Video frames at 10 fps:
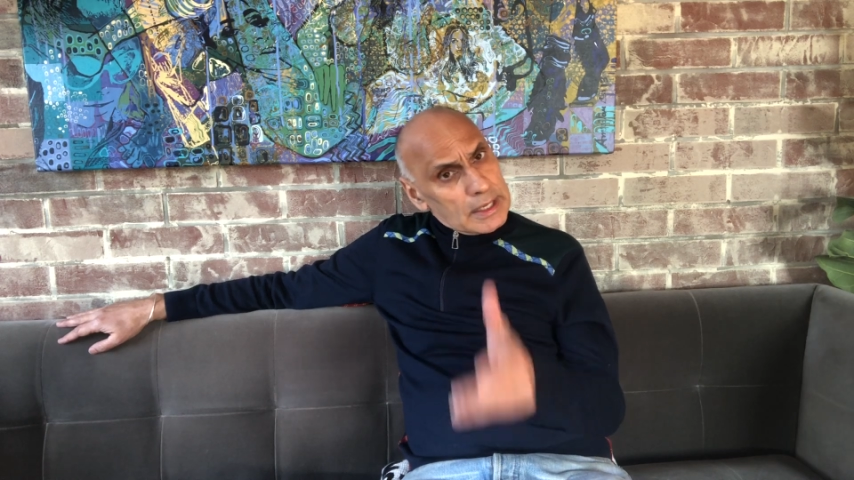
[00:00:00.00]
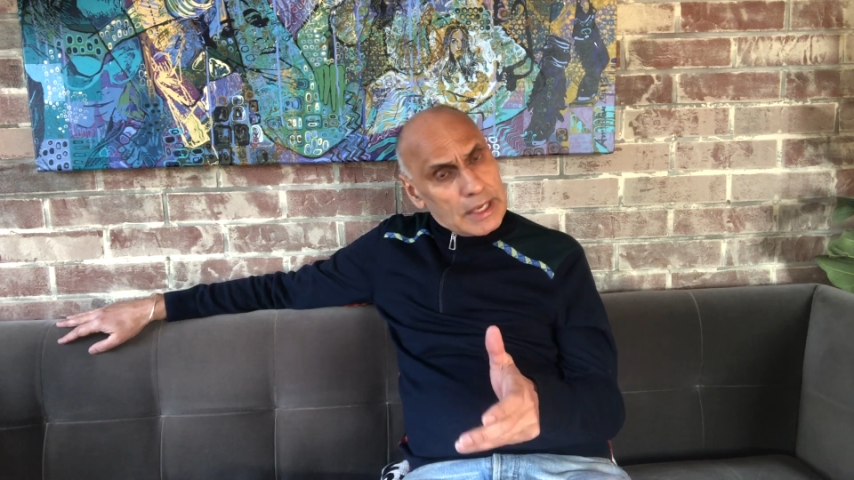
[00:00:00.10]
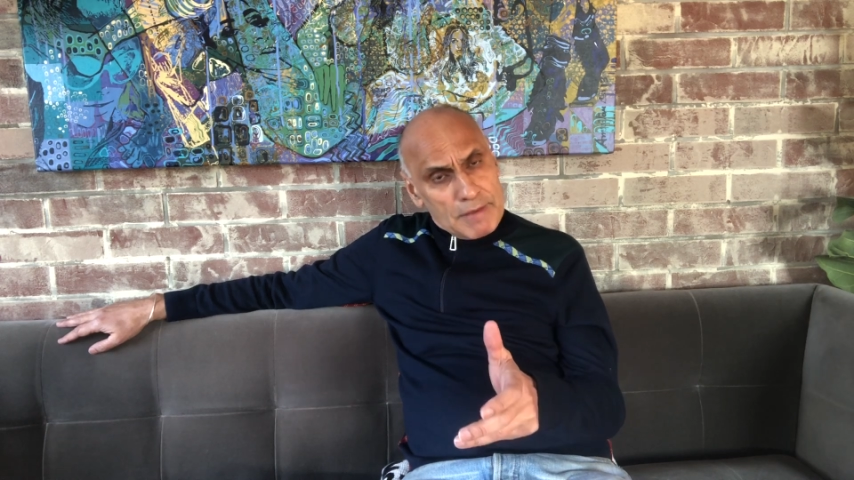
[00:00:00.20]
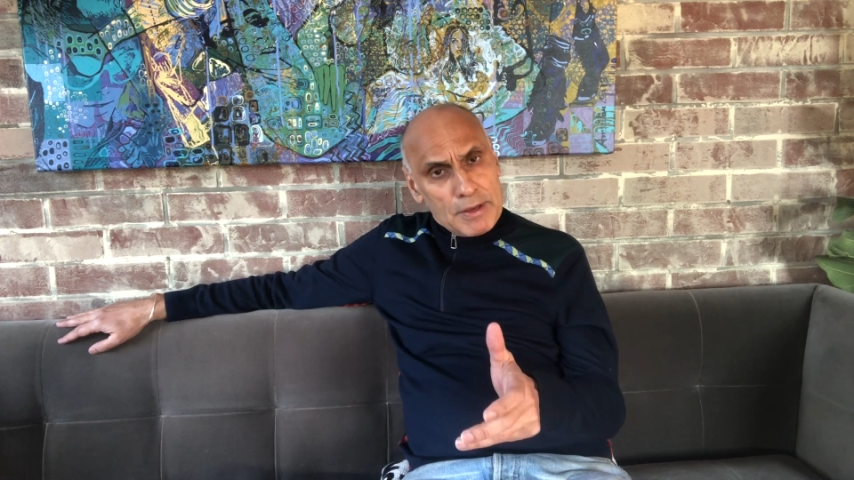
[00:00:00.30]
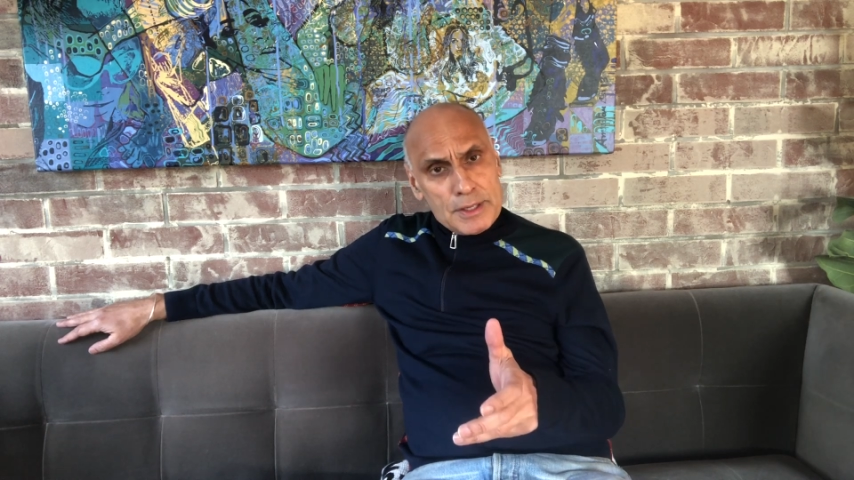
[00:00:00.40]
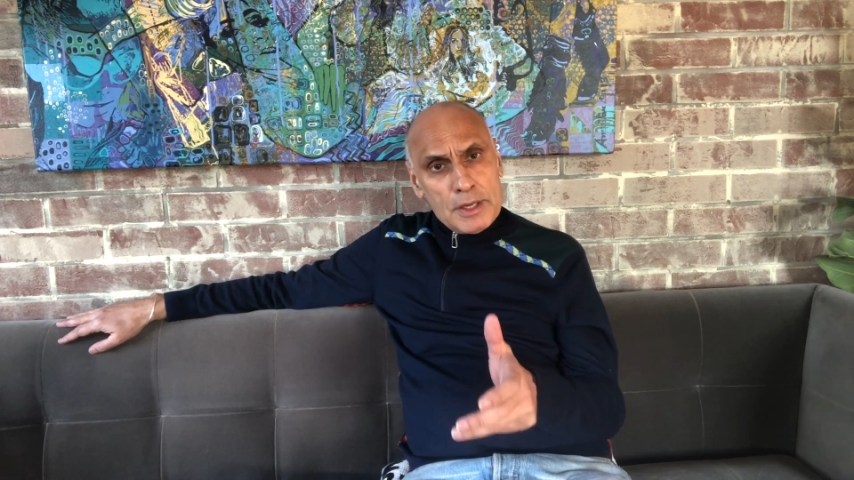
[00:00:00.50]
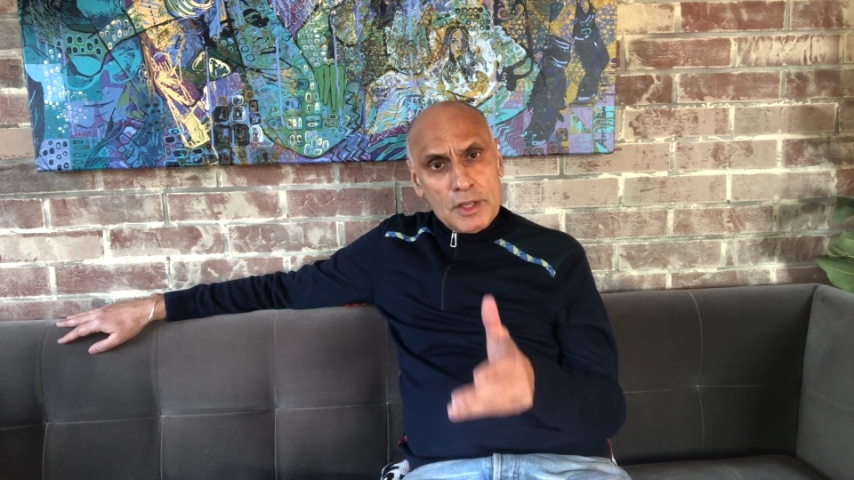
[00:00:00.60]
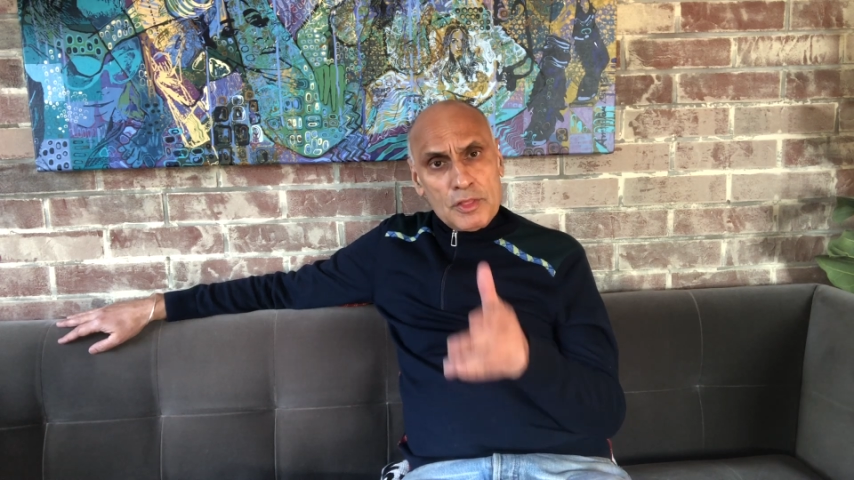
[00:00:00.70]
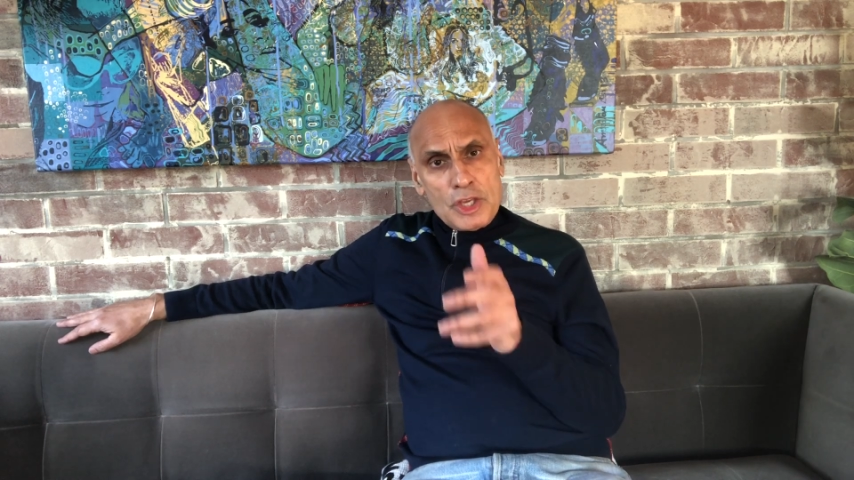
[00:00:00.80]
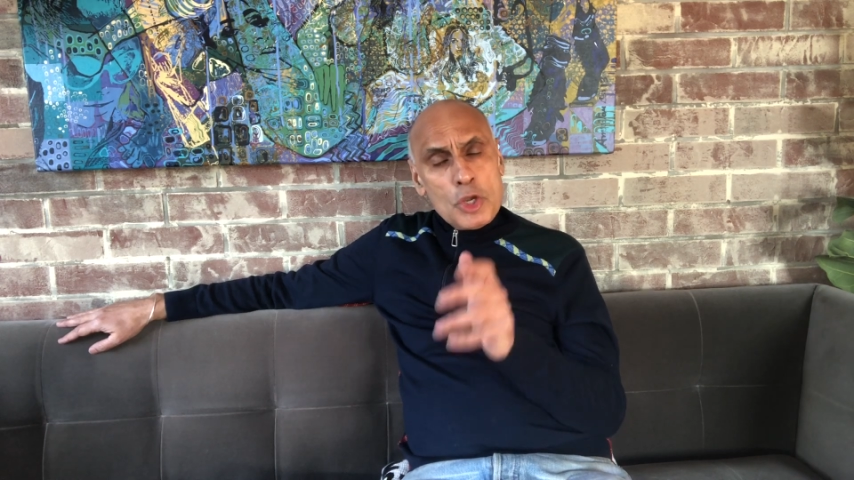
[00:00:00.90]
given
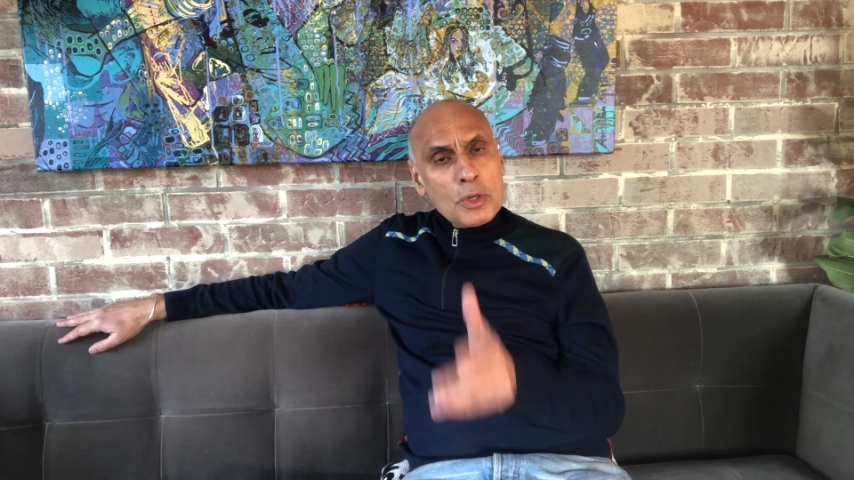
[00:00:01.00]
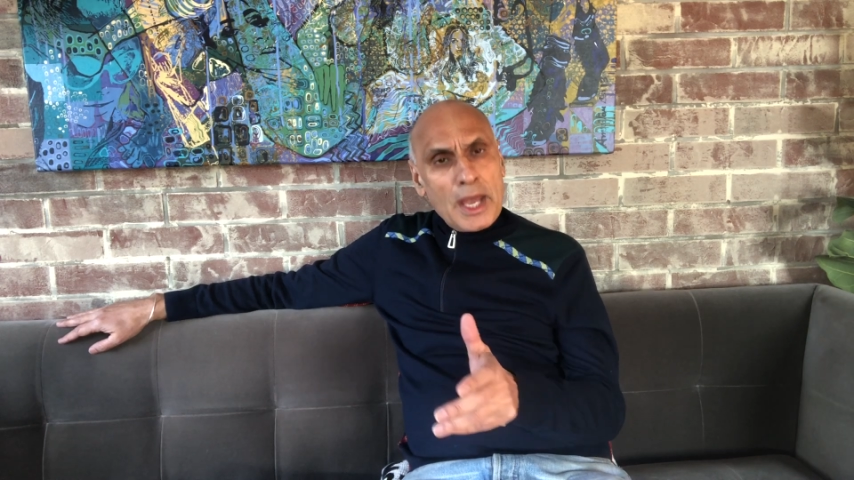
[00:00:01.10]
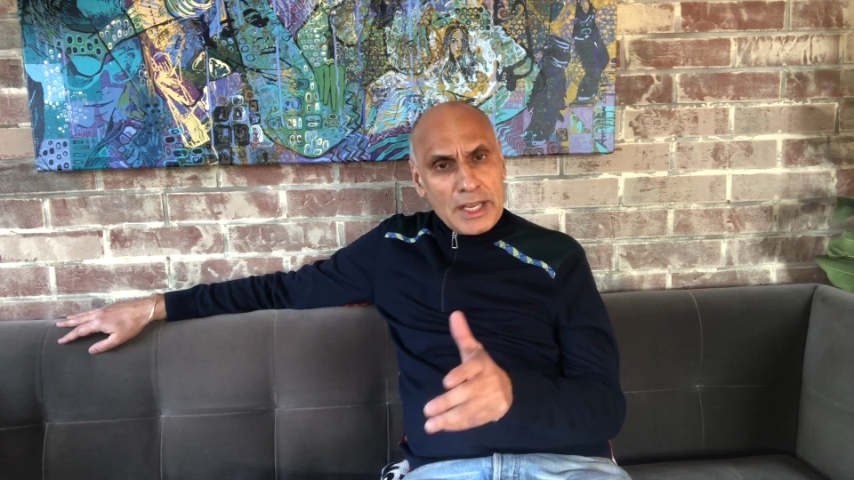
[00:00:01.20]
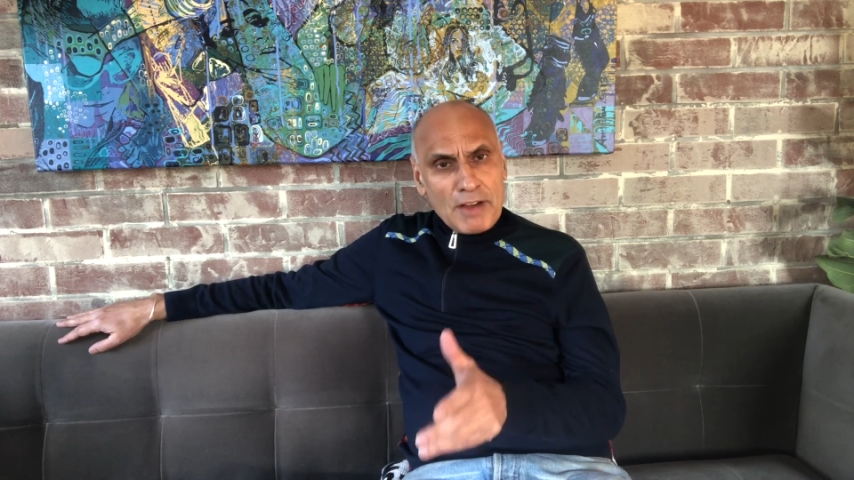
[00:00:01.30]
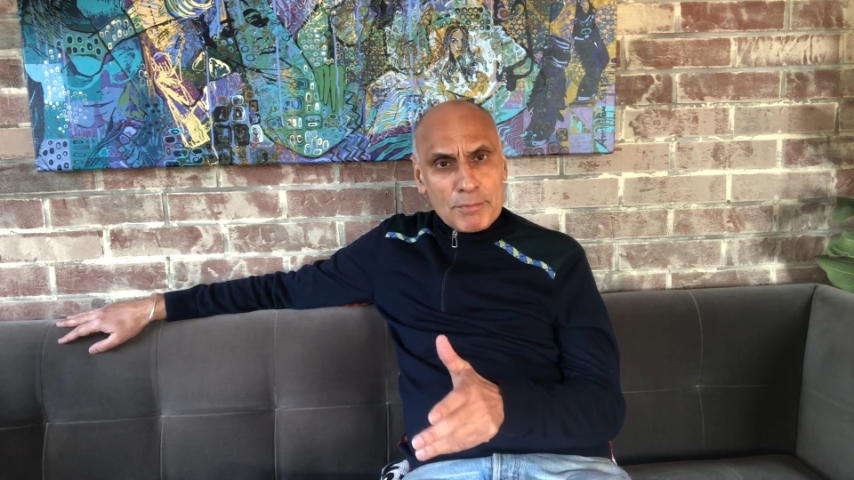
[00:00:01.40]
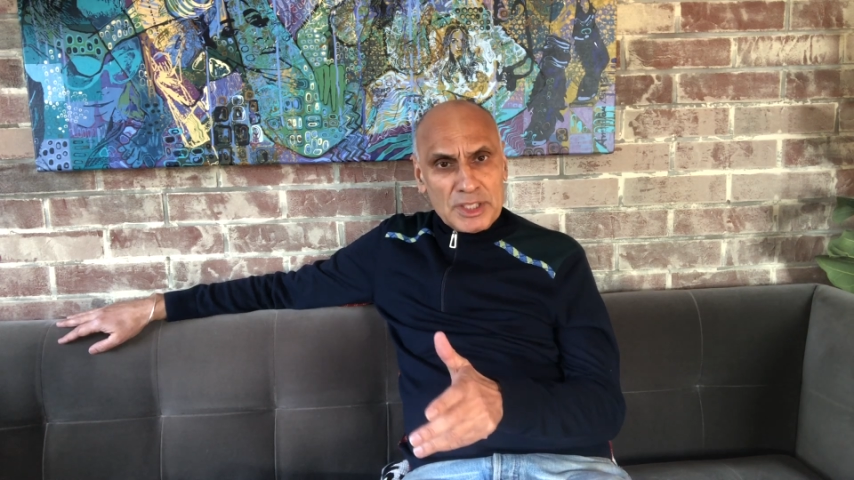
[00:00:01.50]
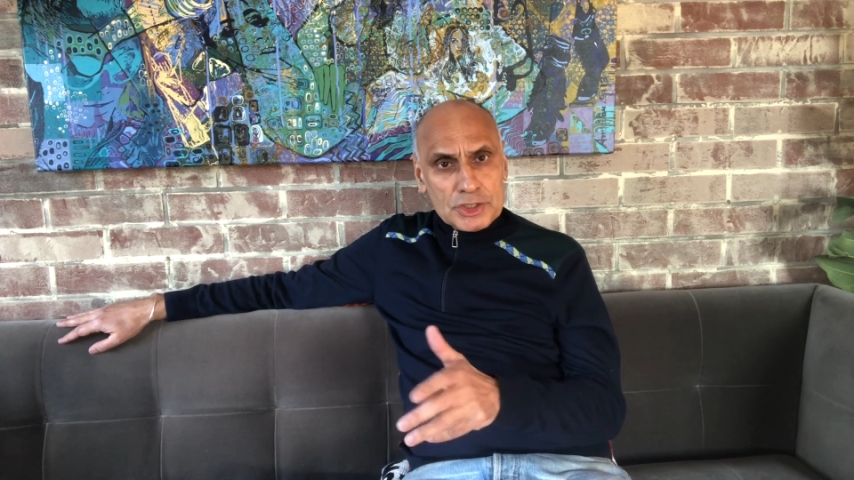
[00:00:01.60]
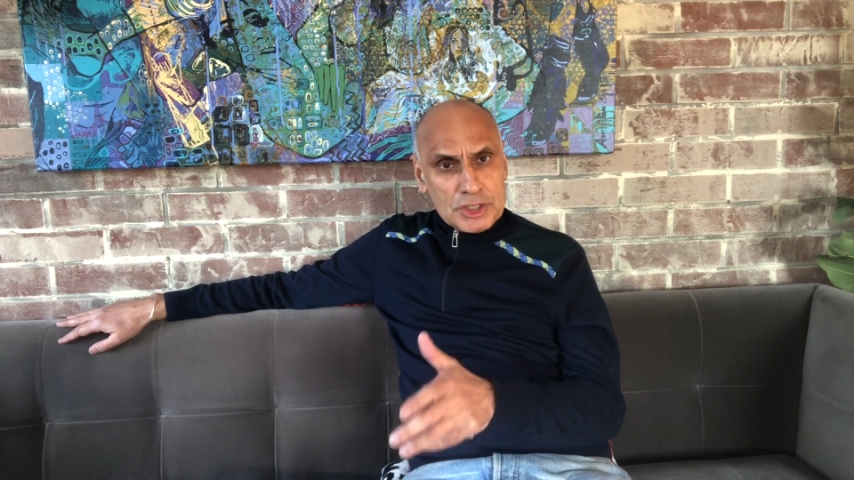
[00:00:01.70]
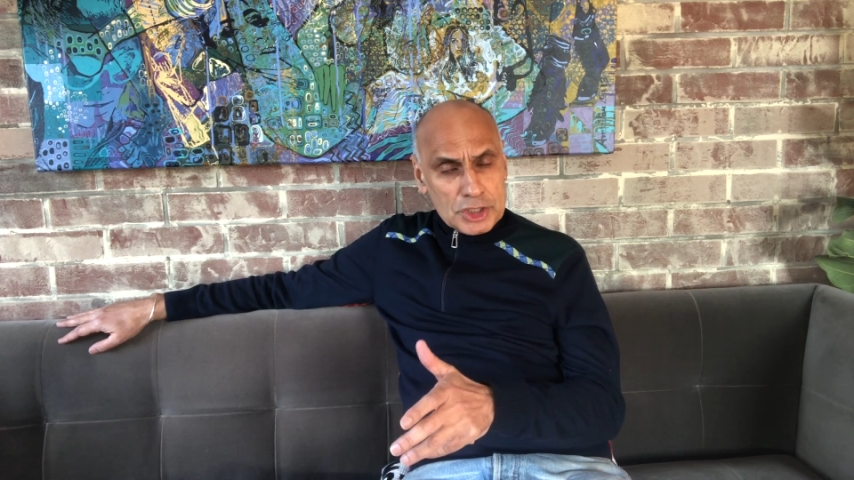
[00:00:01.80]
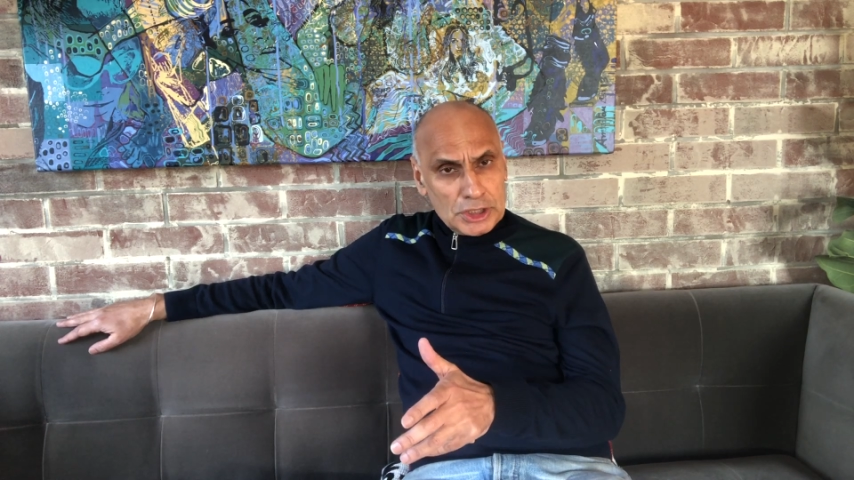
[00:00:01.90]
the UK government's
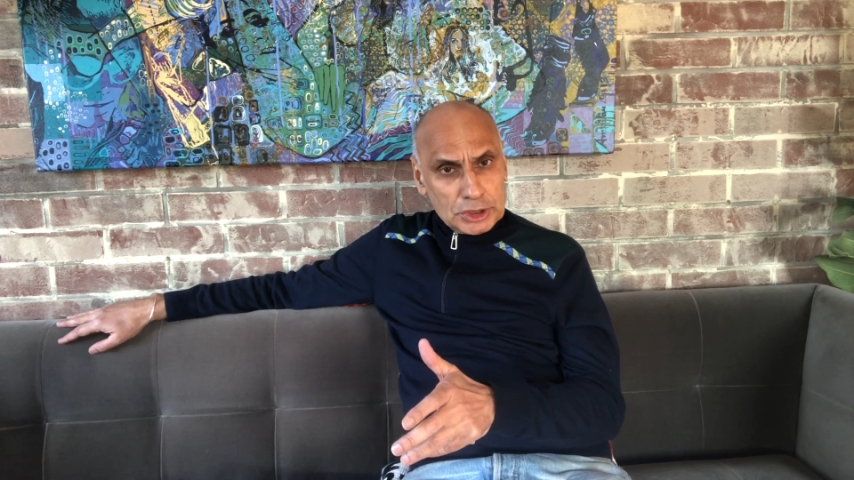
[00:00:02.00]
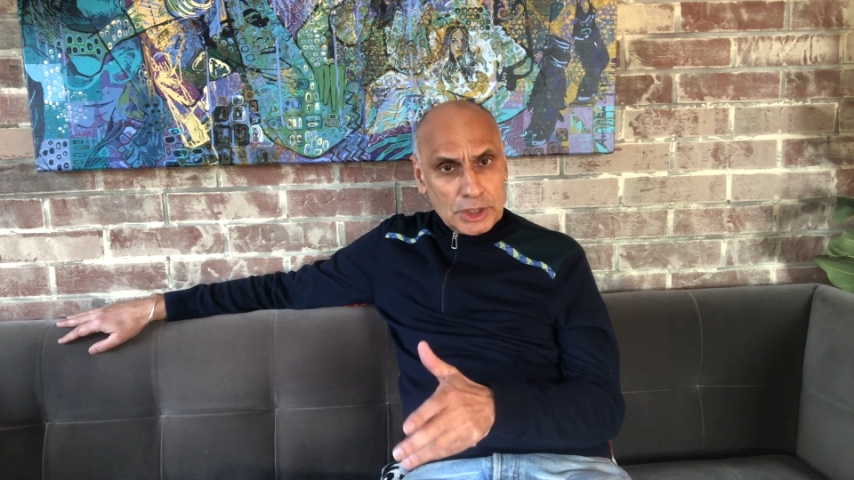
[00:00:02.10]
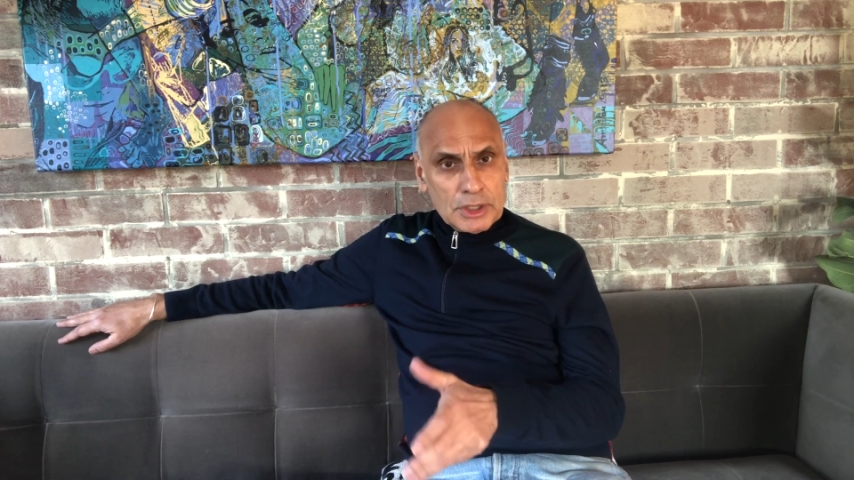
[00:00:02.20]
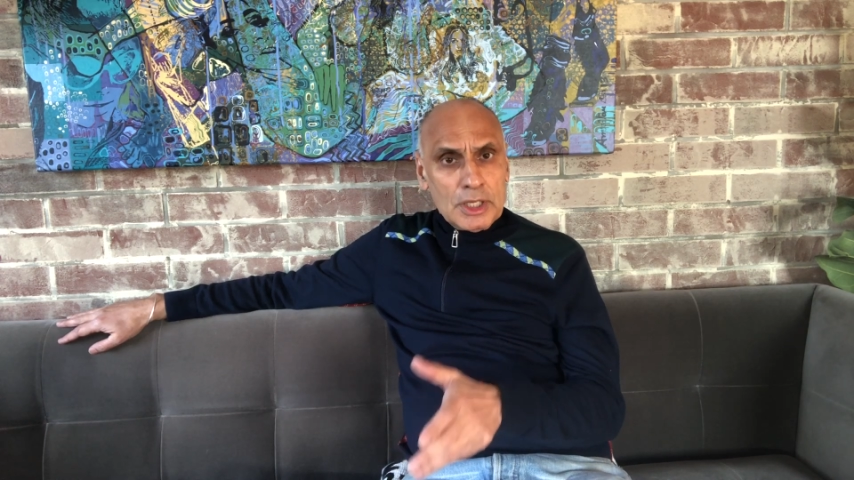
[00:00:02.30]
decision